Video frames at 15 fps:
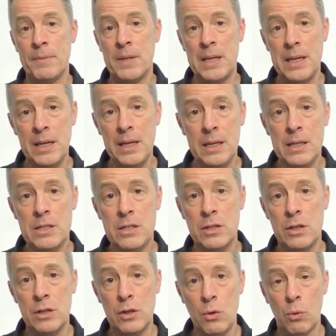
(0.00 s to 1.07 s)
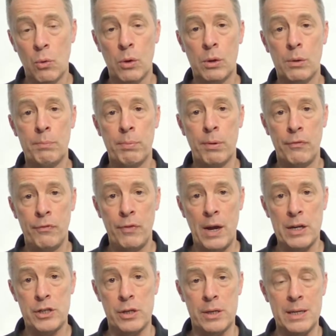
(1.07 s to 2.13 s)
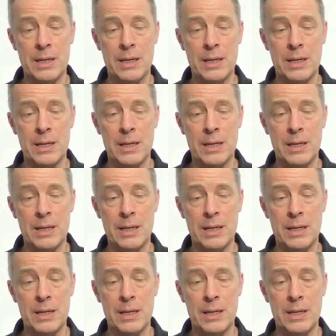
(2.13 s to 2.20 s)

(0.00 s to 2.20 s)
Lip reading: Is your profession,